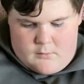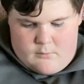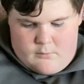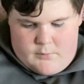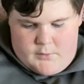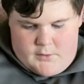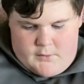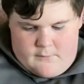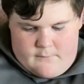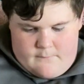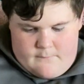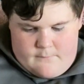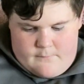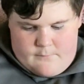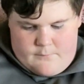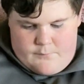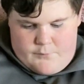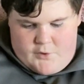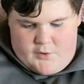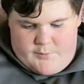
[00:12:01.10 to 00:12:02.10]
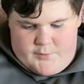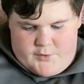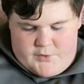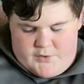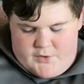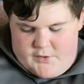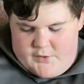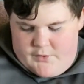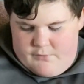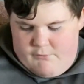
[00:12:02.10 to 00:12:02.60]
But probably just
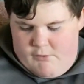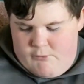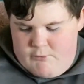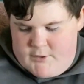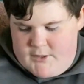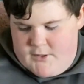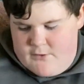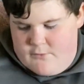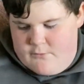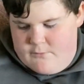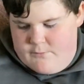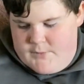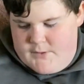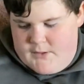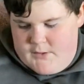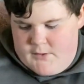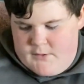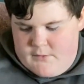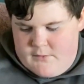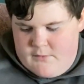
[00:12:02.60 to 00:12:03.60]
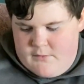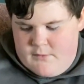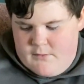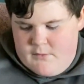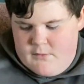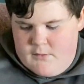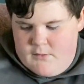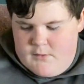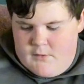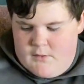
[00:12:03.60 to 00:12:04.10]
gonna throw it out because
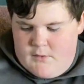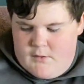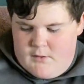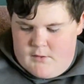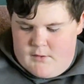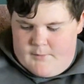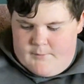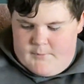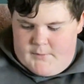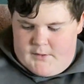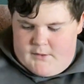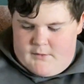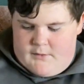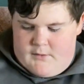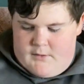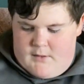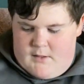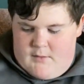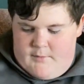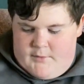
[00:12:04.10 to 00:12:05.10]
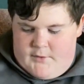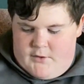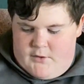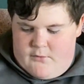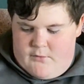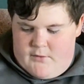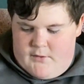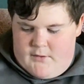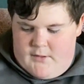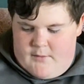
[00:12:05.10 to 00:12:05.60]
I'm not able to
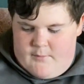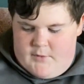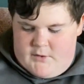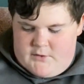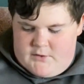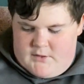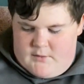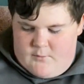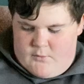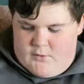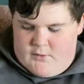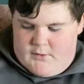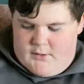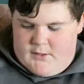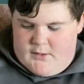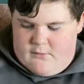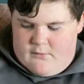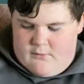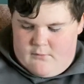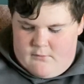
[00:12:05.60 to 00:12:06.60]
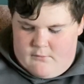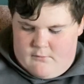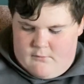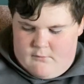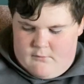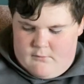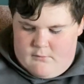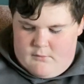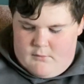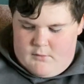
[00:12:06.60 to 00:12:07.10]
use it that much anymore now.
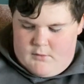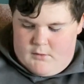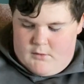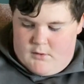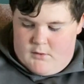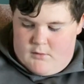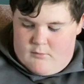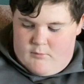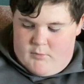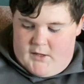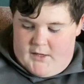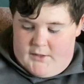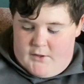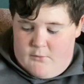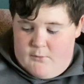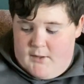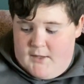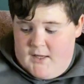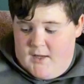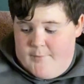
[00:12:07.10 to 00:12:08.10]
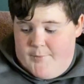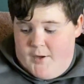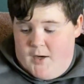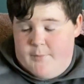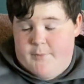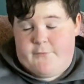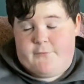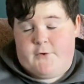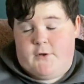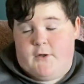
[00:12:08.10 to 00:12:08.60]
But I do want to get
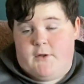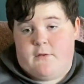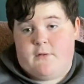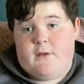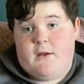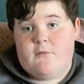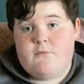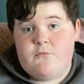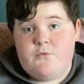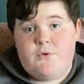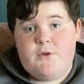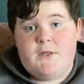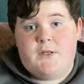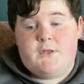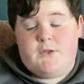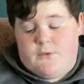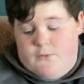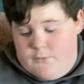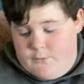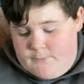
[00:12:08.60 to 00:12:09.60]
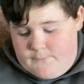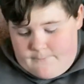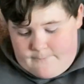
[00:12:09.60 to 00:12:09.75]
popper frogs. I really do.